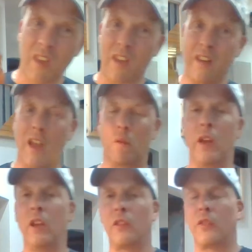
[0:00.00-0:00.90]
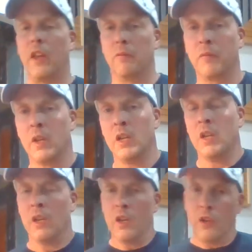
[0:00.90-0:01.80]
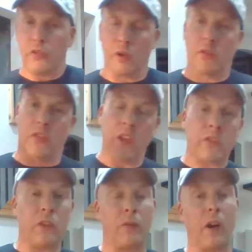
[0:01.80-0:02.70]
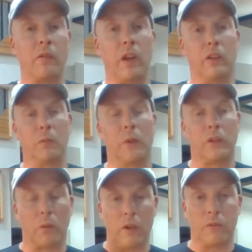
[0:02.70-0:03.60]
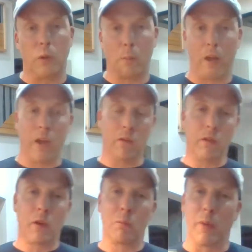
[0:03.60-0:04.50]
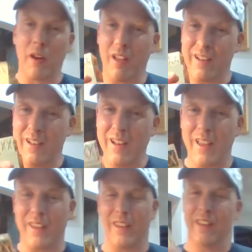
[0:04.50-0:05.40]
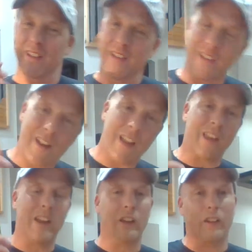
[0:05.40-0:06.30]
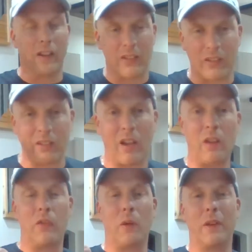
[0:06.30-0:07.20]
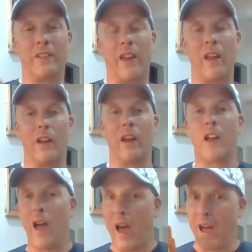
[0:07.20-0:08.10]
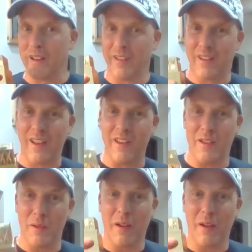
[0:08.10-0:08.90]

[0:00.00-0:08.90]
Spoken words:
Now, here's the thing. So this is very reasonable at £24, but at Leggy is going to save you a tenner and get you